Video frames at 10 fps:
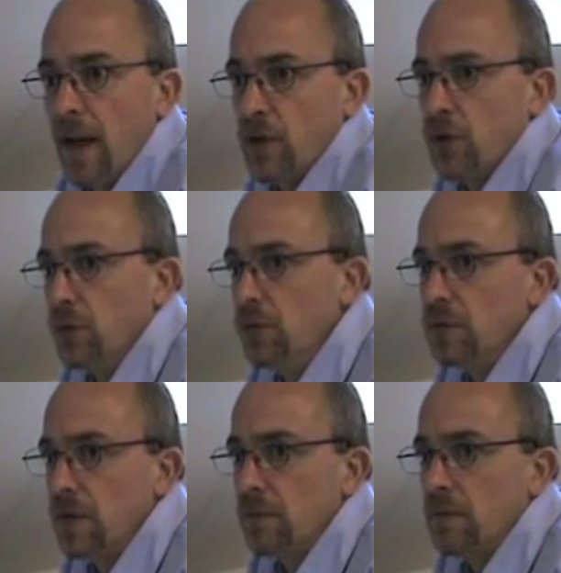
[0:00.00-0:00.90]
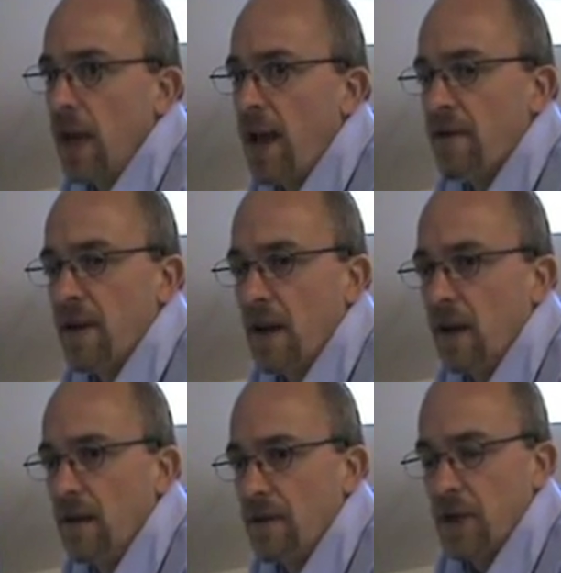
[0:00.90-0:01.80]
actual
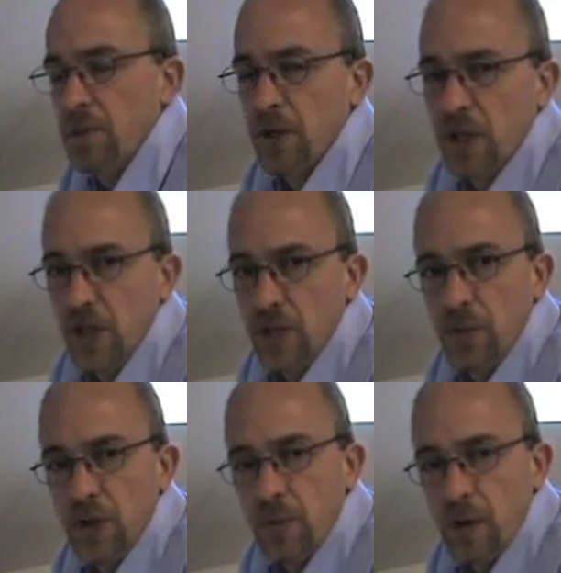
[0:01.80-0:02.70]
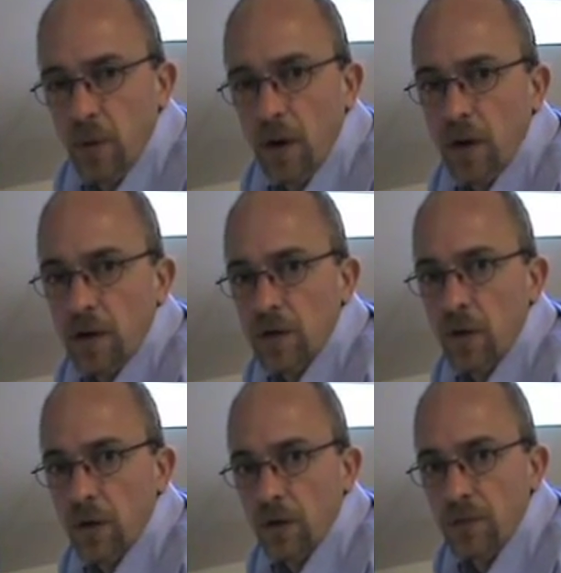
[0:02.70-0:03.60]
area of expertise in which we work has
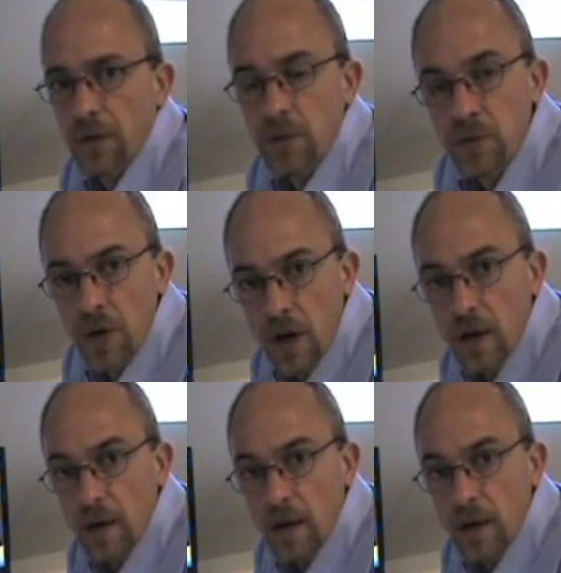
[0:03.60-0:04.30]
got a good future,